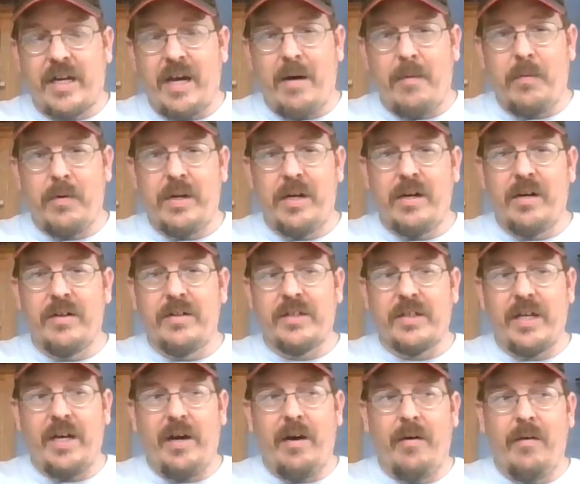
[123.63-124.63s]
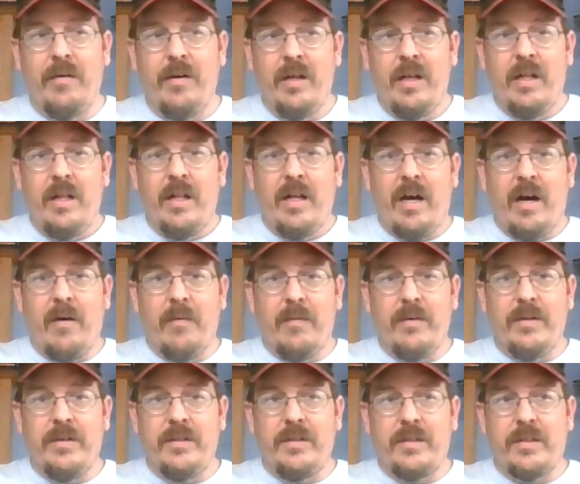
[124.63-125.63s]
a couple of years ago, I
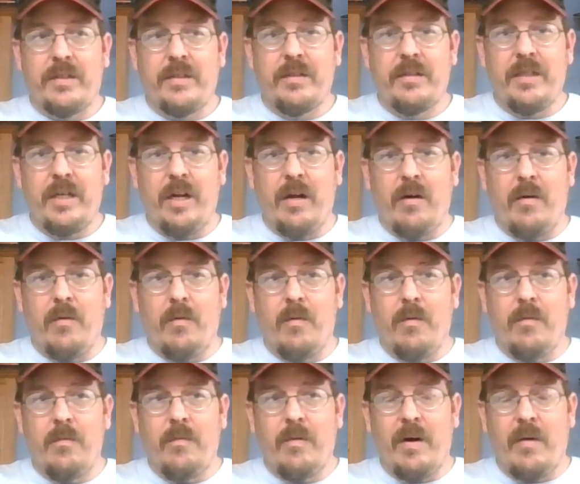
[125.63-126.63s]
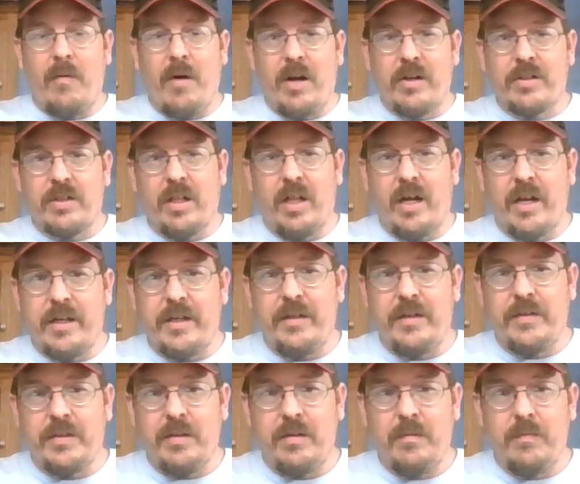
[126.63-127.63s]
watch a lot of
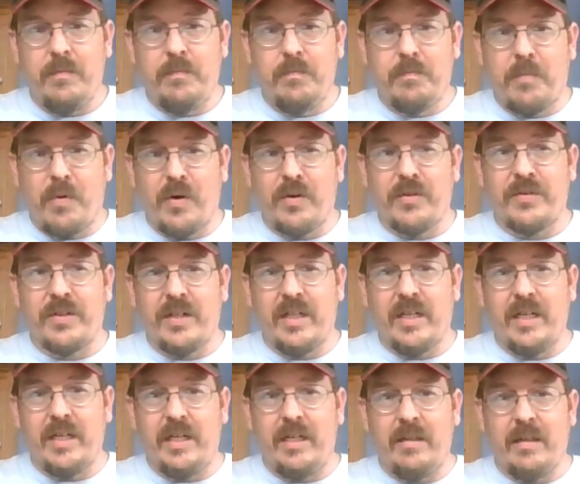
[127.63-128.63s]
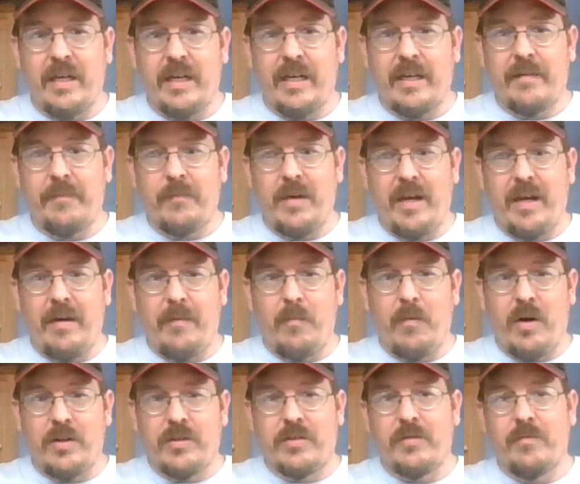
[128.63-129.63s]
YouTube personally. I
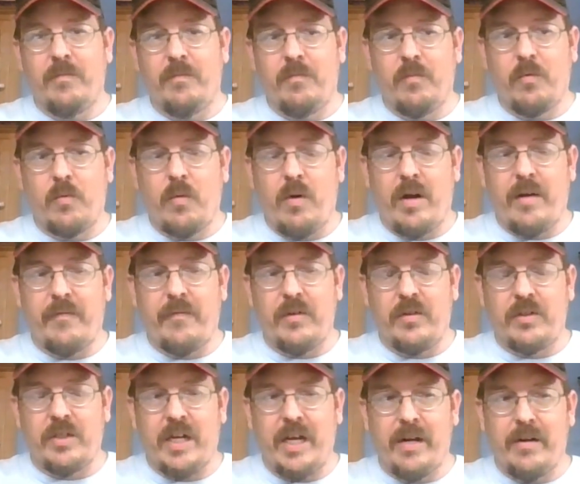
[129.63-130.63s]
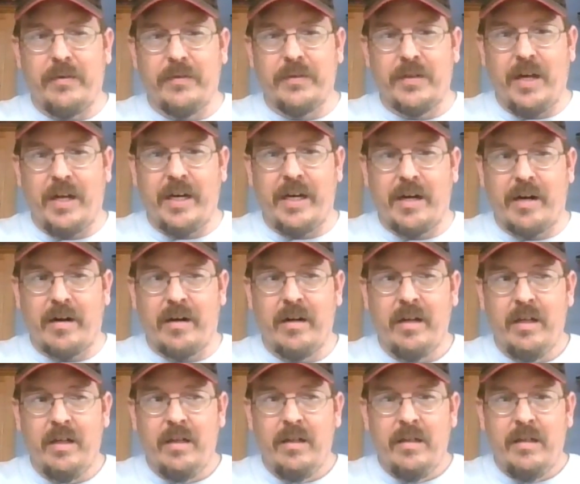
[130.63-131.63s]
watch quite a few channels on here,
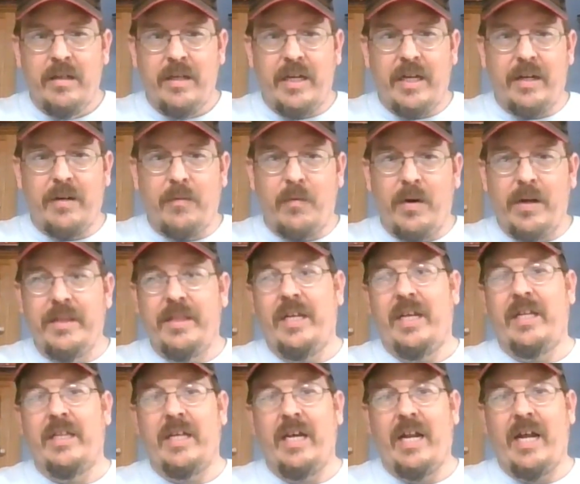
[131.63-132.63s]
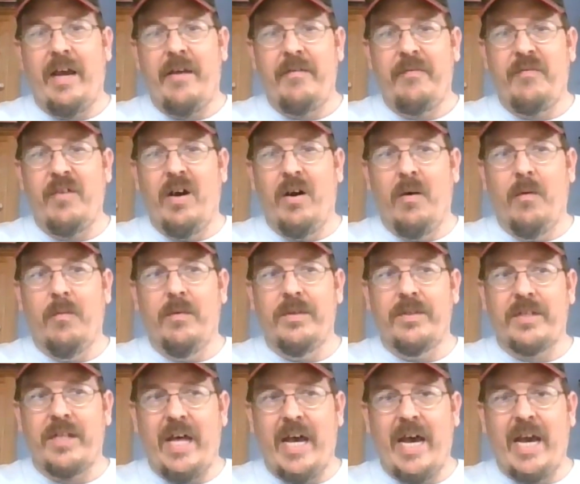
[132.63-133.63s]
and the one thing that I felt
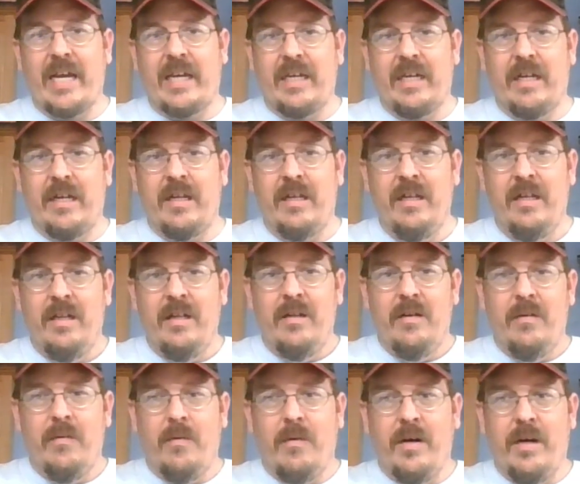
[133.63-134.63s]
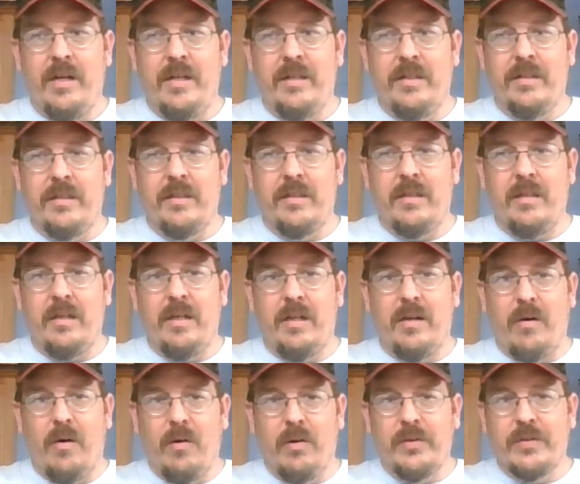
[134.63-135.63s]
was lacking was
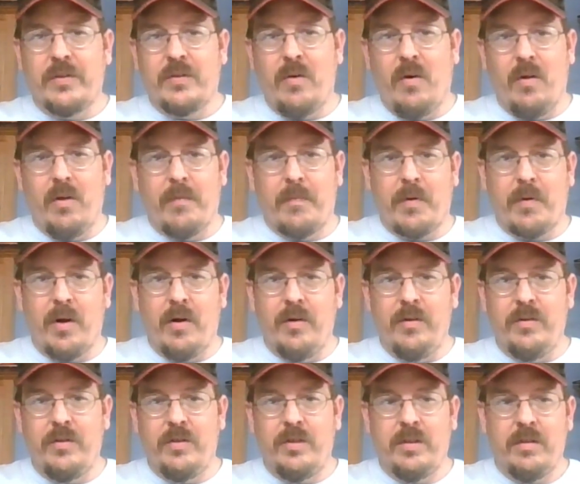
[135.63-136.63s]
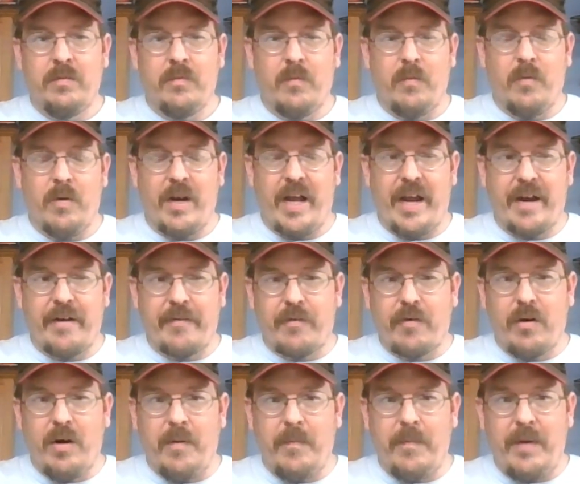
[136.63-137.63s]
an old school approach when I
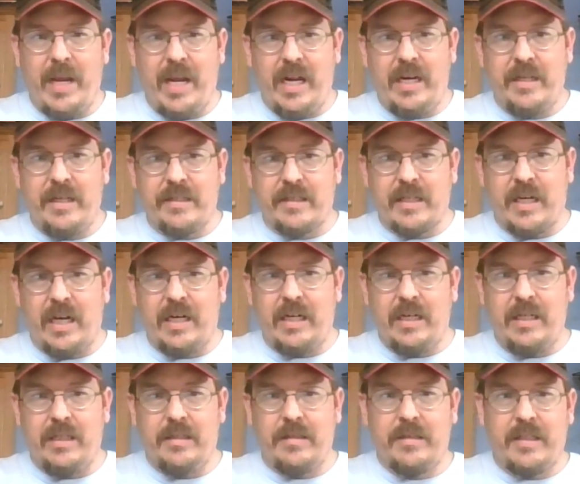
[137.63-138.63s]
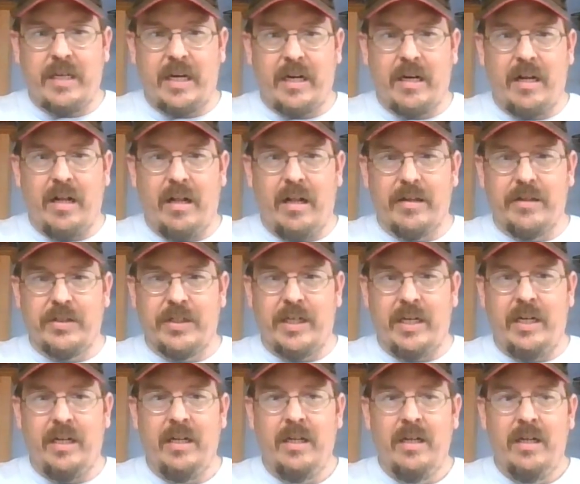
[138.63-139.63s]
grew up, 80s, 90s
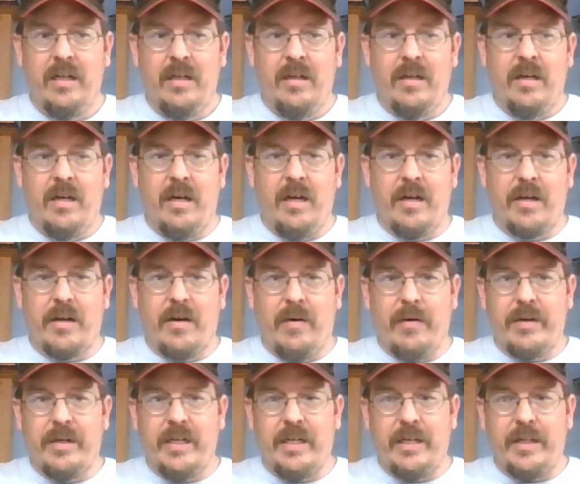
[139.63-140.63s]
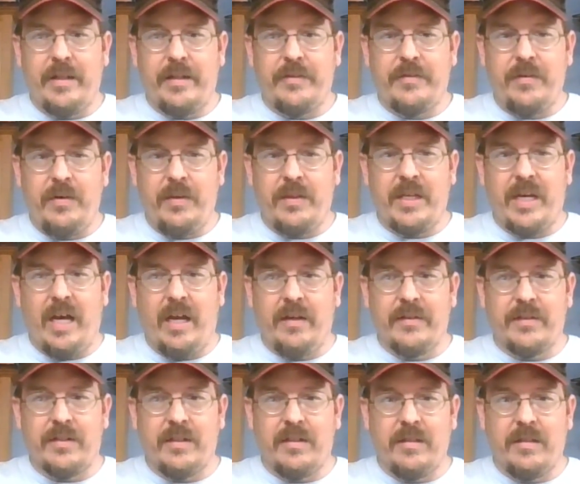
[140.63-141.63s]
technology, going into the
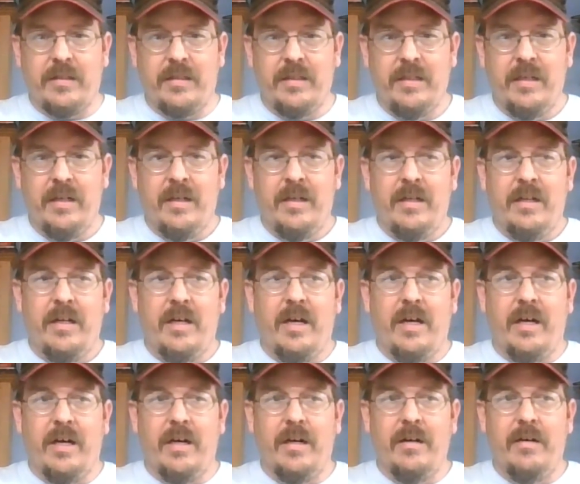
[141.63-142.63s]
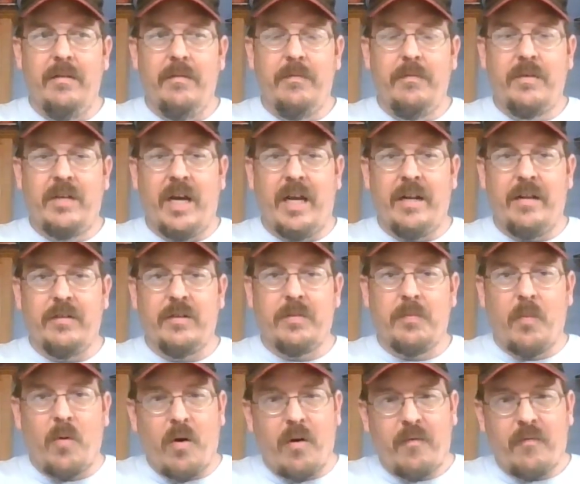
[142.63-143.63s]
2000s, kind of
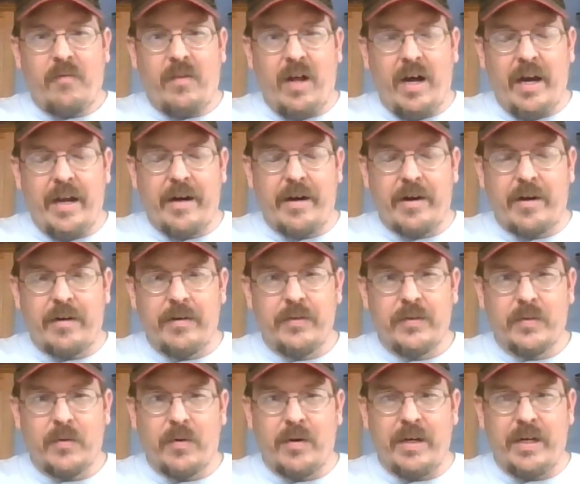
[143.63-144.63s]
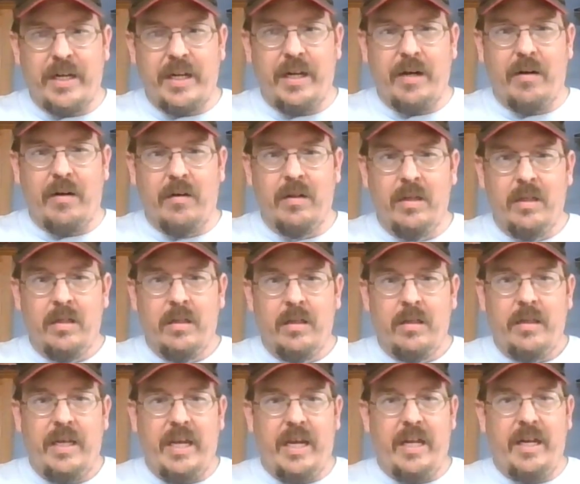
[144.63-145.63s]
sport flyer sort of deal,
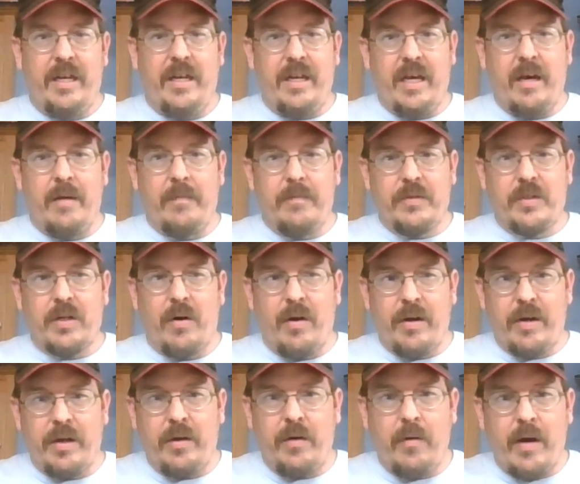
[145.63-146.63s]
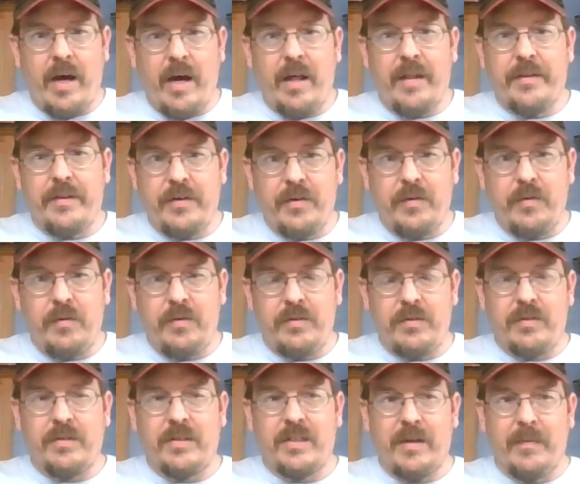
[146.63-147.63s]
in depth, showing you how to do
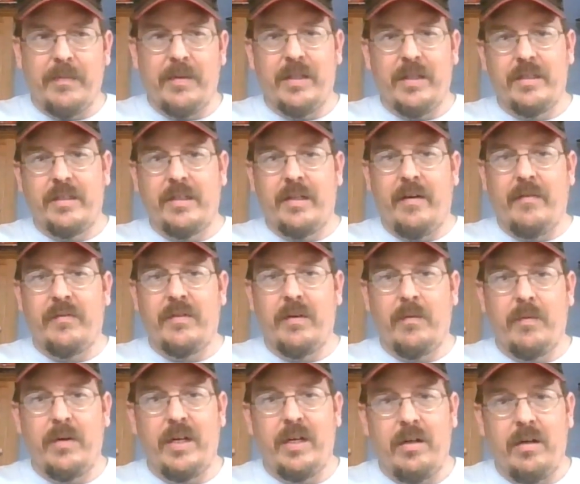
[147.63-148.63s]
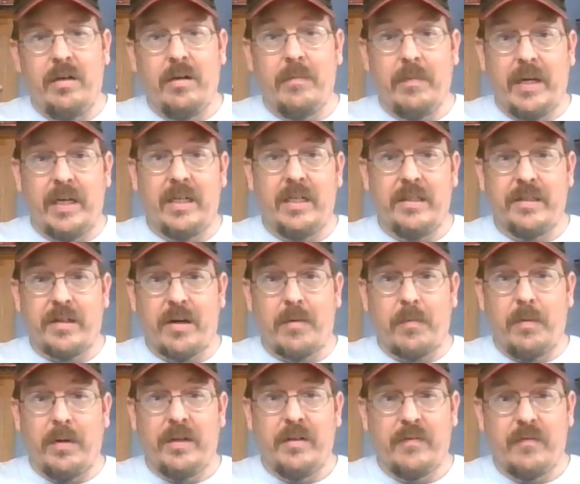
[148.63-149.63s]
some of the stuff that we do to make these
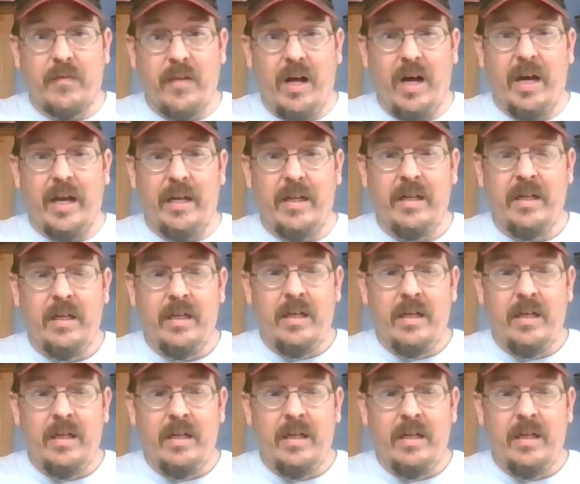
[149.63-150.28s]
airplanes fly.